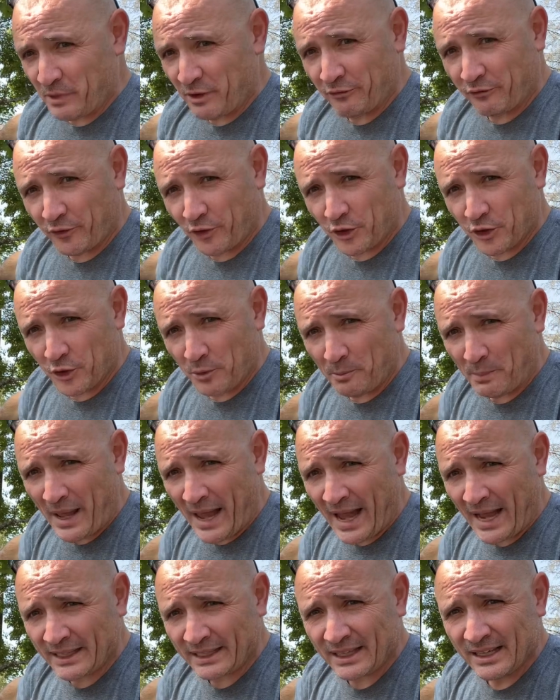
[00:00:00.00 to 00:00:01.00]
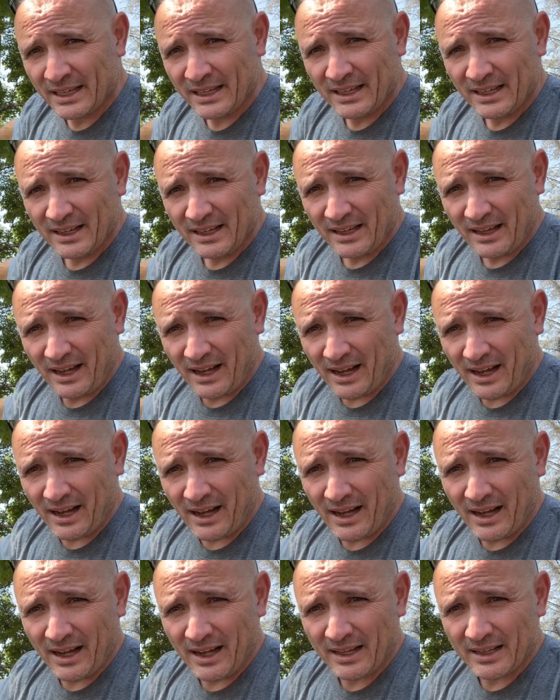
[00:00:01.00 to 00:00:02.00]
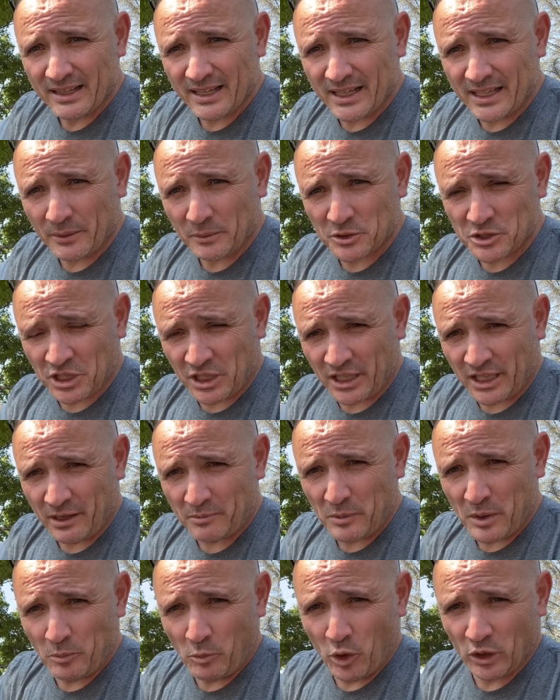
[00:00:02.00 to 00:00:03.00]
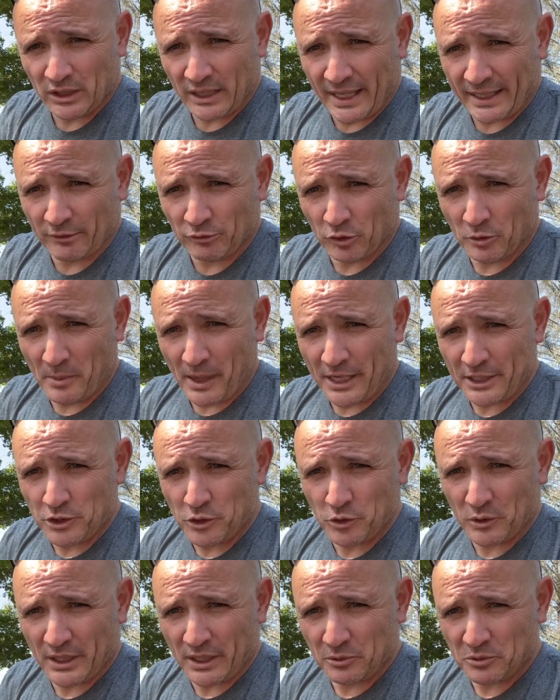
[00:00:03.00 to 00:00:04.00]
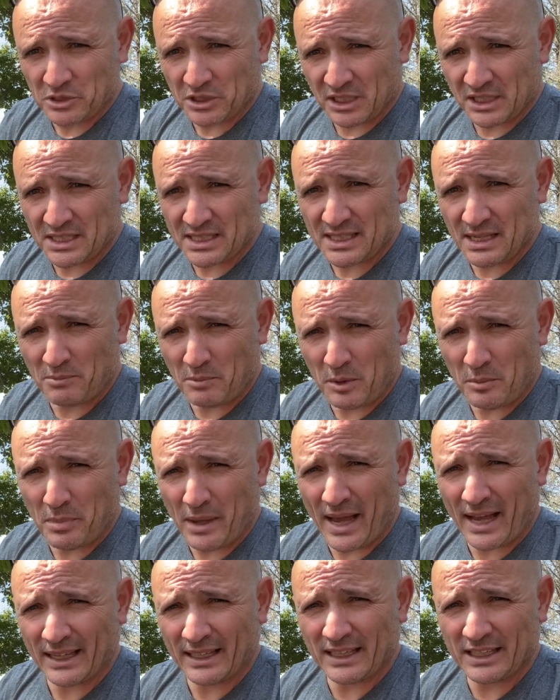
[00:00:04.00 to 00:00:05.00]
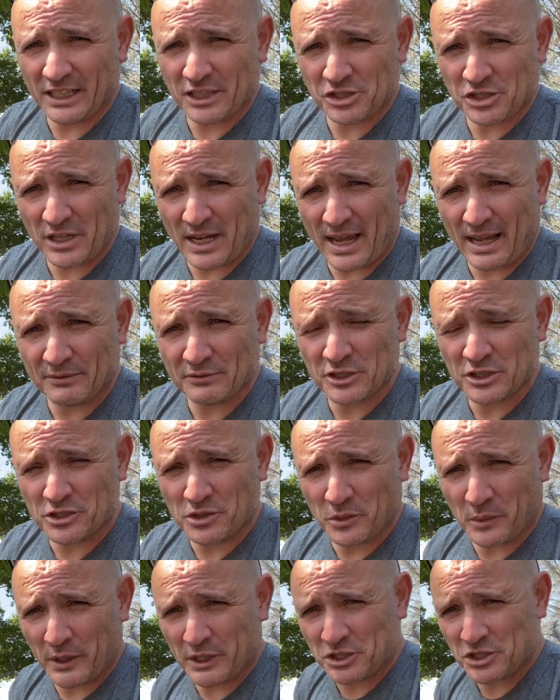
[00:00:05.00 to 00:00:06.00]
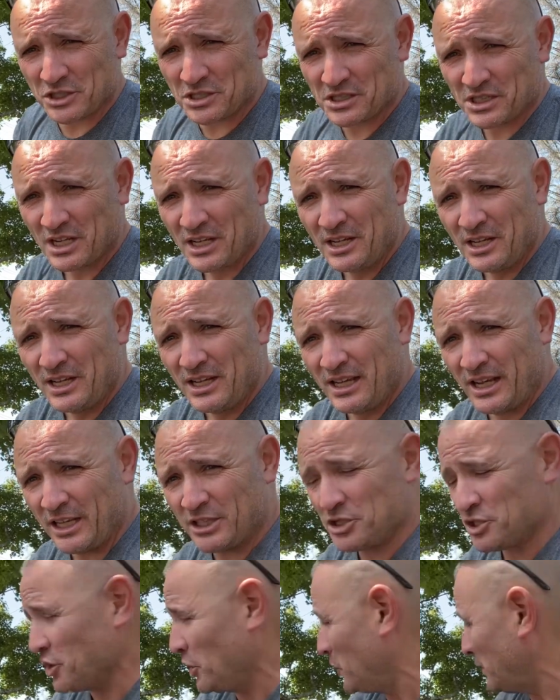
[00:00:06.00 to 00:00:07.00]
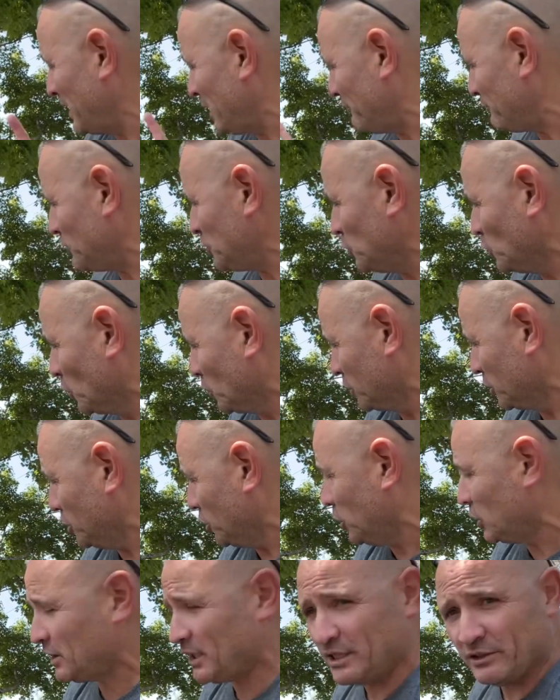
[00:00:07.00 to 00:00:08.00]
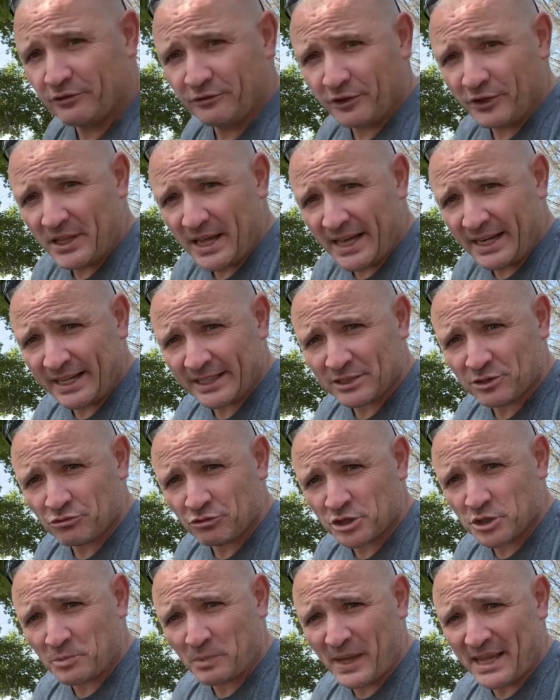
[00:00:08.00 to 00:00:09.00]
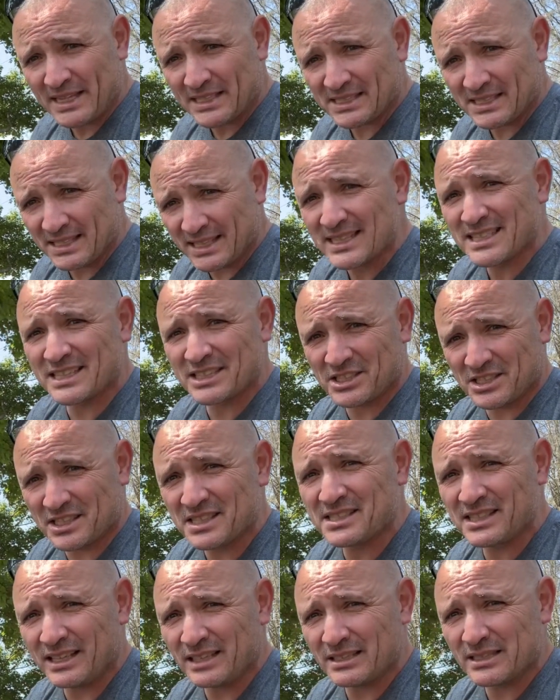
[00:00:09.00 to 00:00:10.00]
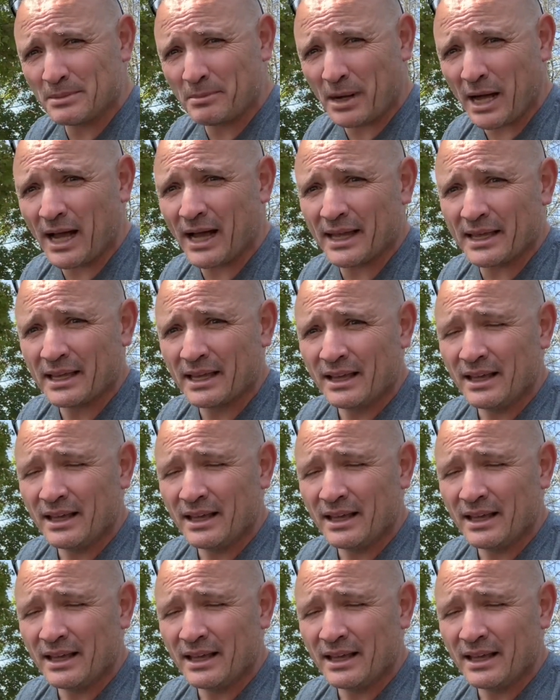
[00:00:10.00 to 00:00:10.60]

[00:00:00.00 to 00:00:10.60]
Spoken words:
further back, and it was going to give me more leg room. I knew that it was going to sit me back 1.5 to 2 inches. And so if you're looking for that extra space, this is the seat to buy.